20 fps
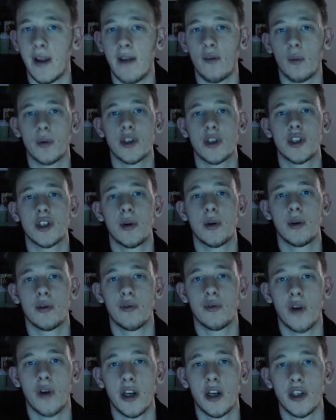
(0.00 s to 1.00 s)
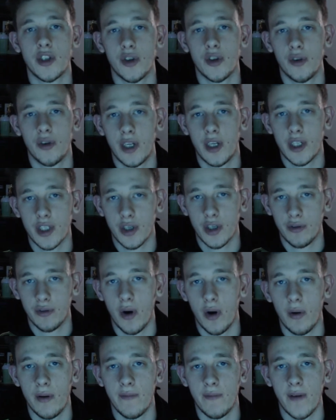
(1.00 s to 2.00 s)
Hopefully everyone's doing alright during this
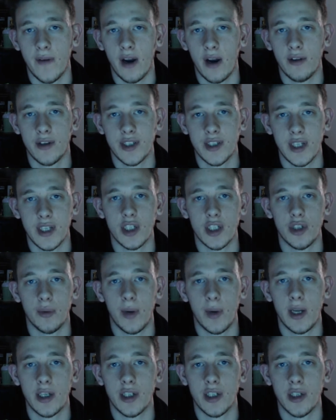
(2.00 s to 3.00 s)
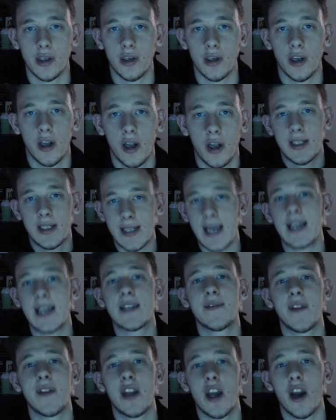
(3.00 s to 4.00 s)
coronavirus situation.
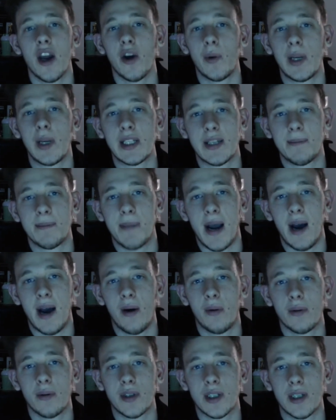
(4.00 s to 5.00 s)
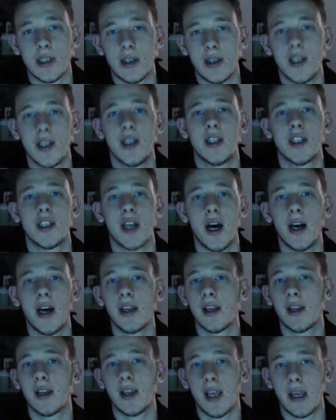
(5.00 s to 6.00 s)
Today's video is about the
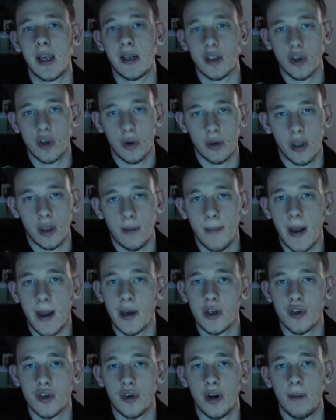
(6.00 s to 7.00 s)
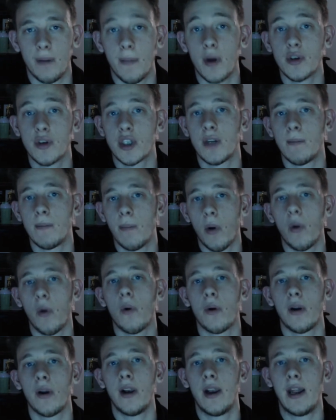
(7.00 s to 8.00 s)
Tiger King documentary and most
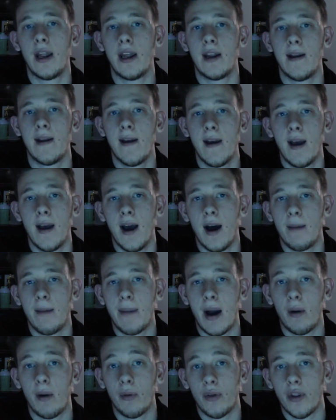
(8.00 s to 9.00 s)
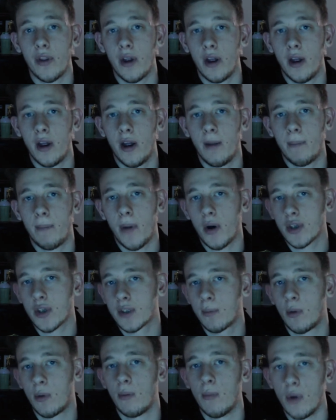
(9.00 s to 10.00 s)
importantly about the
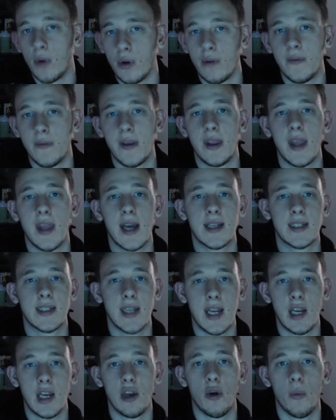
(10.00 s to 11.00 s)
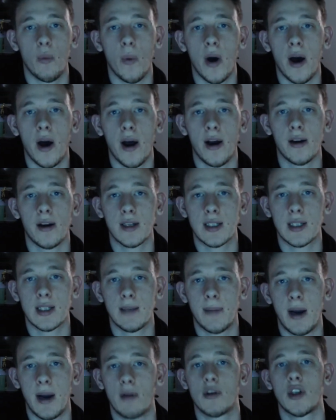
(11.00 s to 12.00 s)
possible movie that's in the
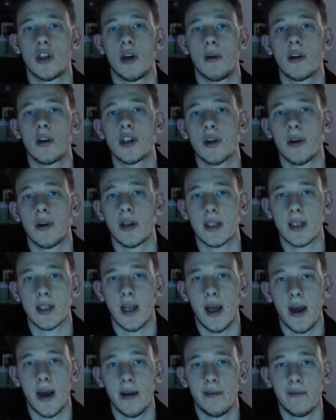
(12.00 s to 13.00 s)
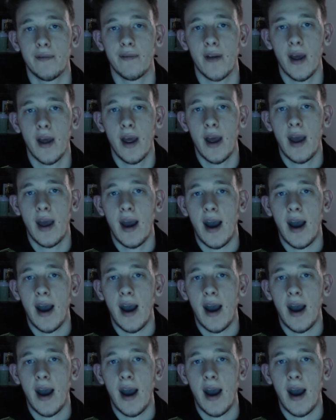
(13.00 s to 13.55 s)
works about Joe Exotic's life.